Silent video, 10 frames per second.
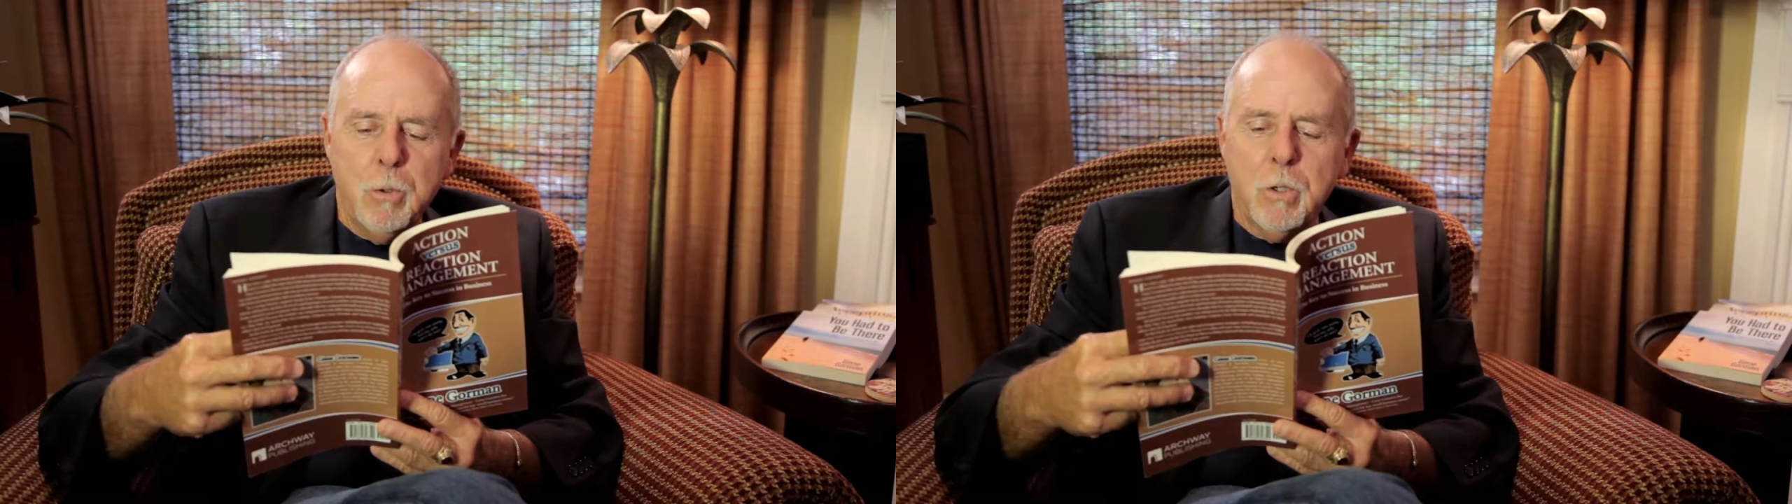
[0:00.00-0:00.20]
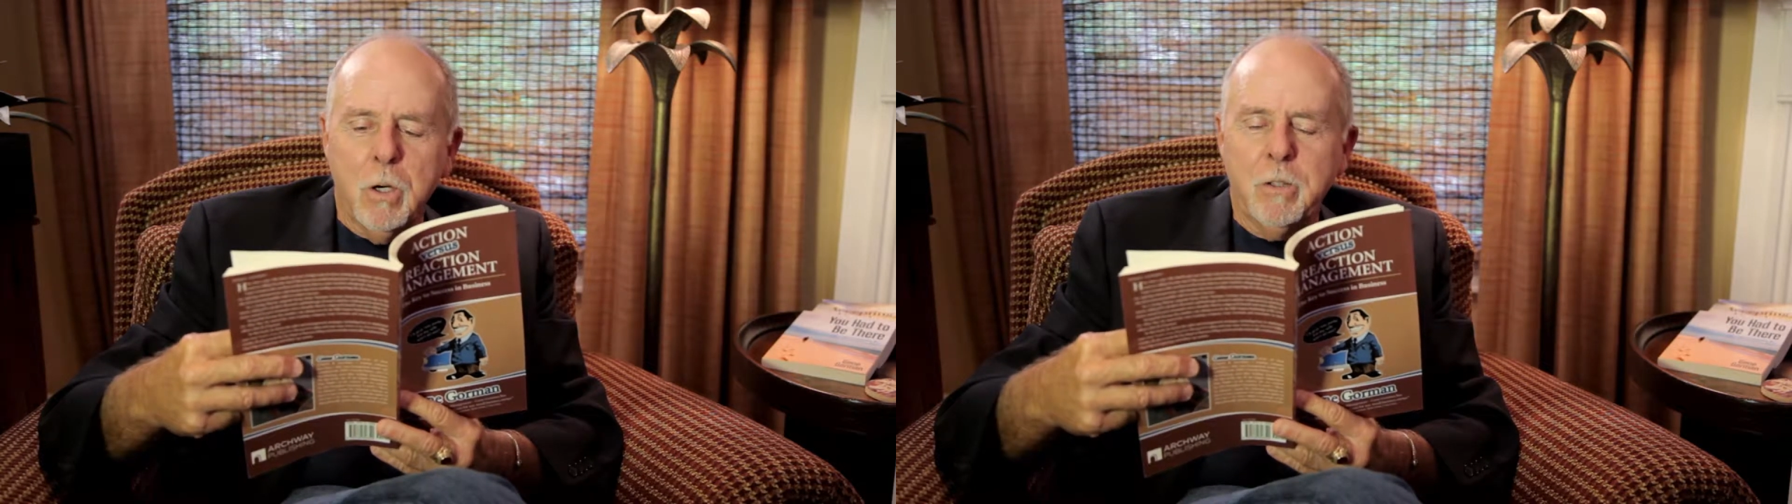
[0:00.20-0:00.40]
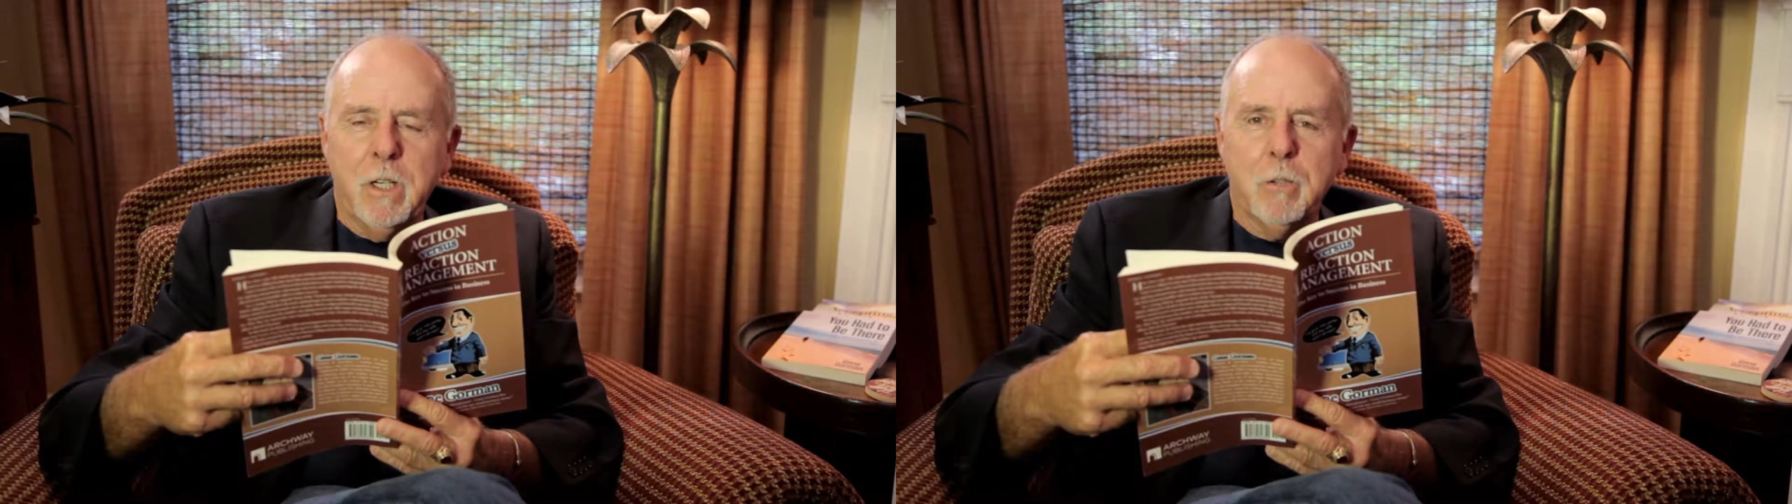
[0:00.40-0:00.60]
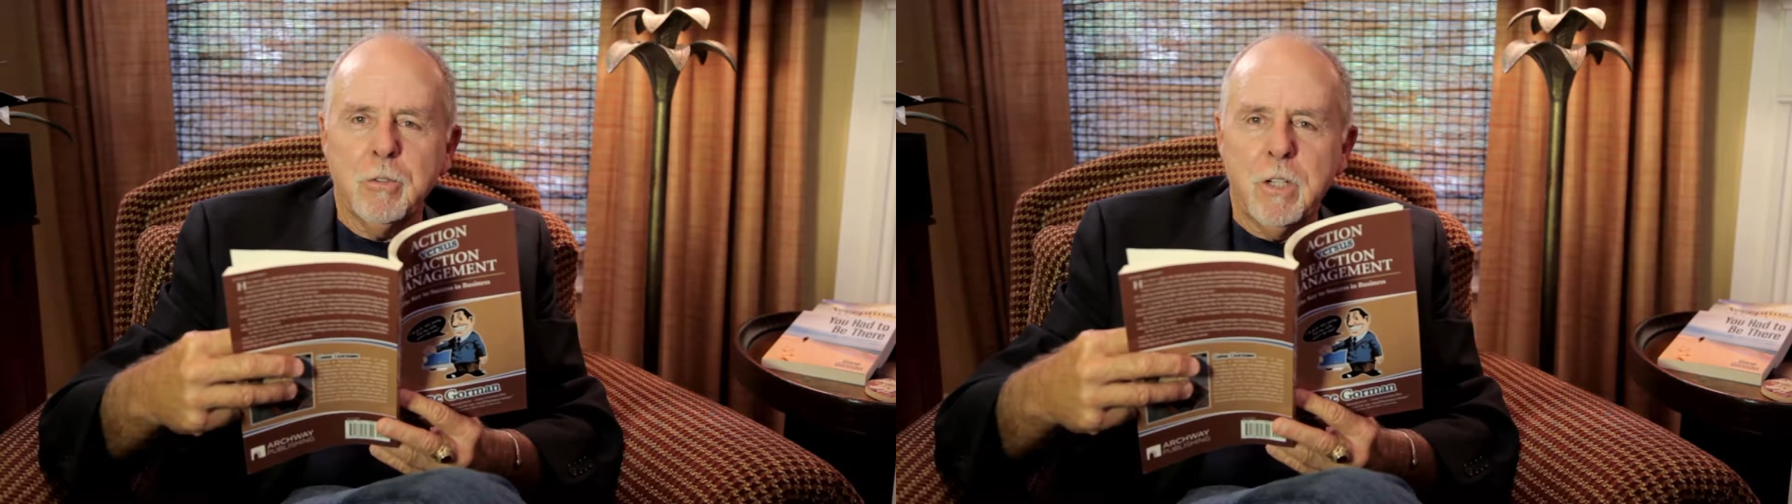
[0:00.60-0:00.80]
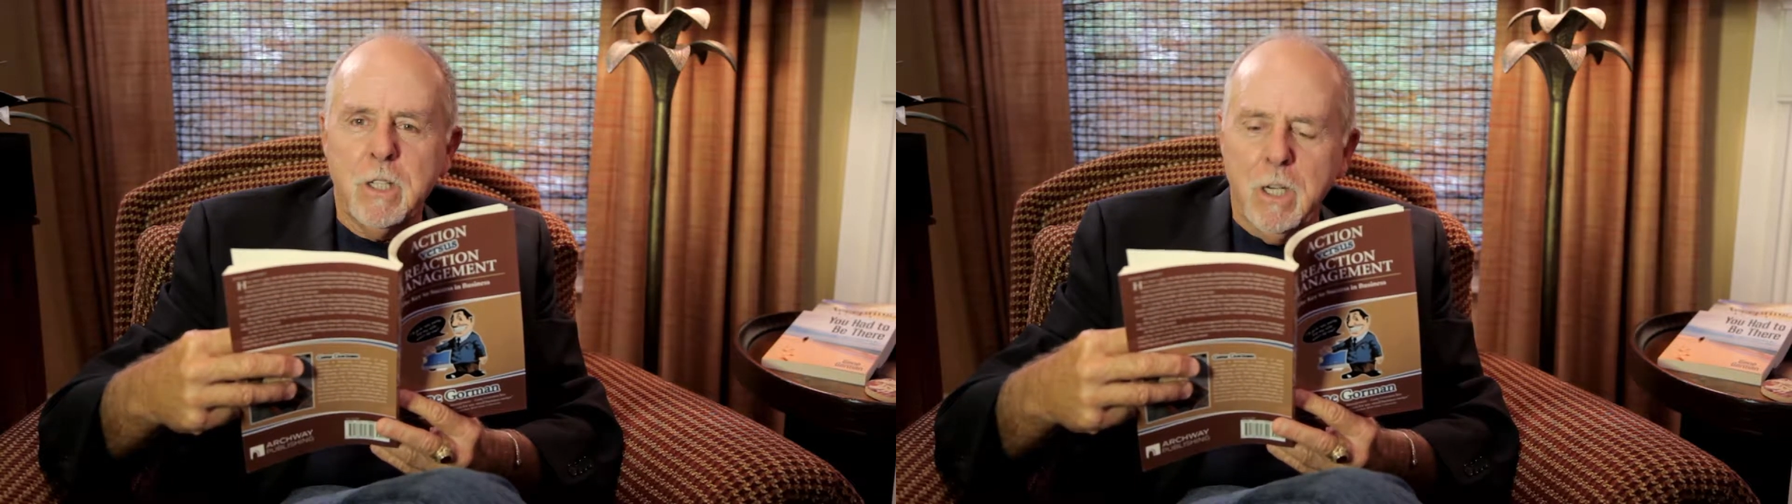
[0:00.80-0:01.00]
car dealers
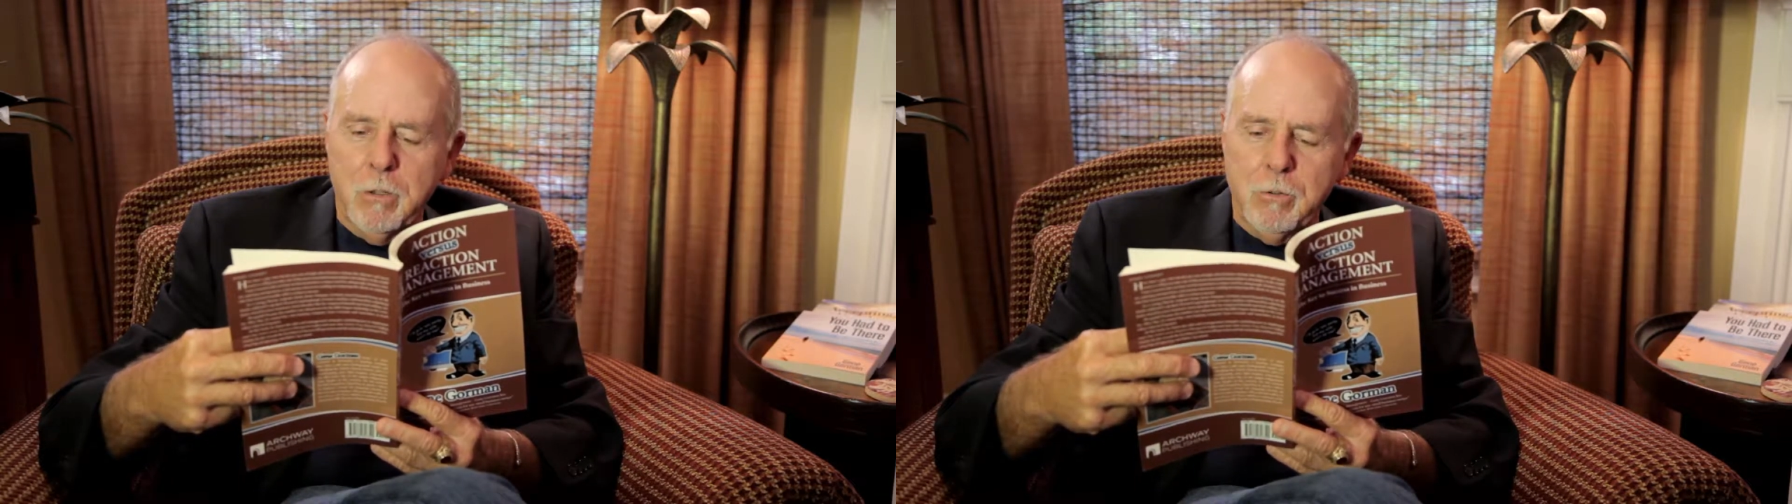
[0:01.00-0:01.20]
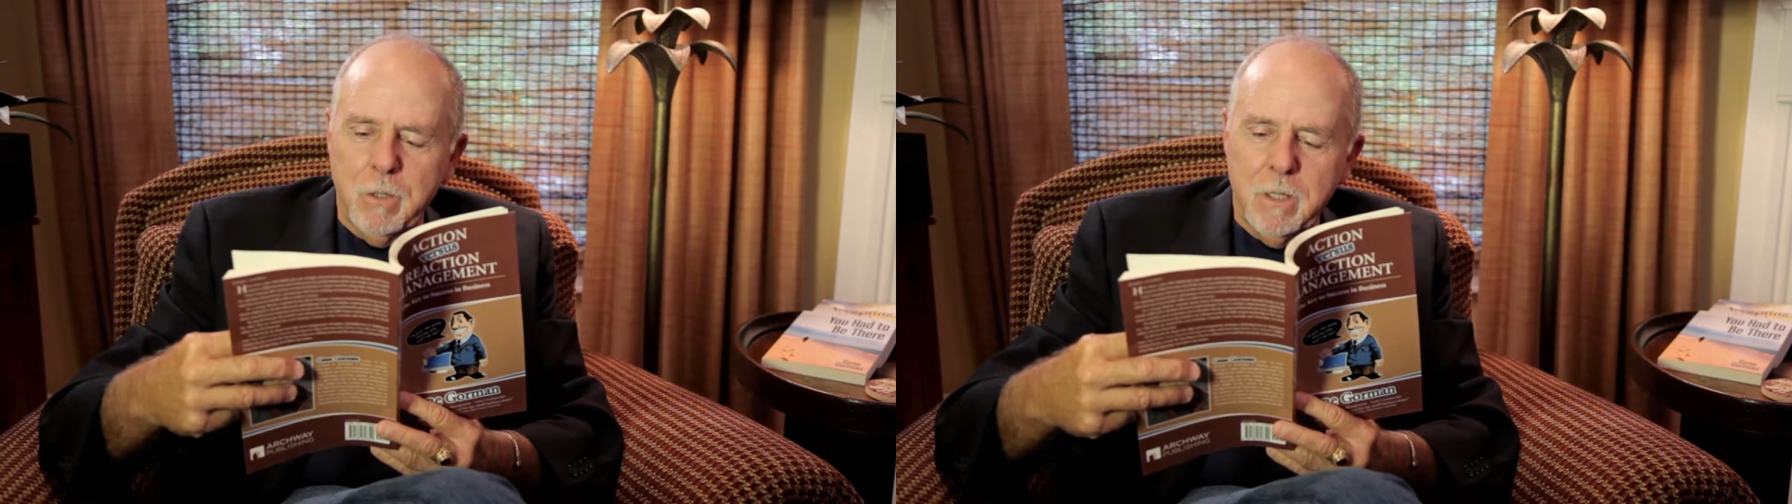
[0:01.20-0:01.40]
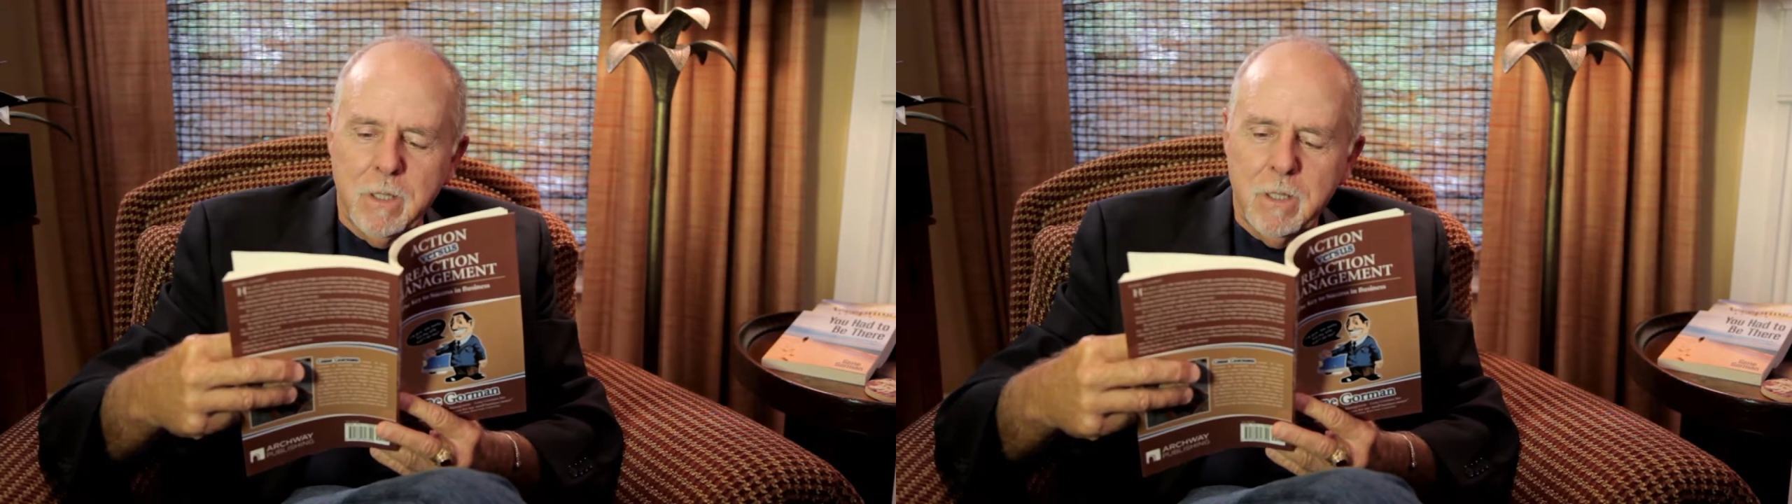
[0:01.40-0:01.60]
in the country,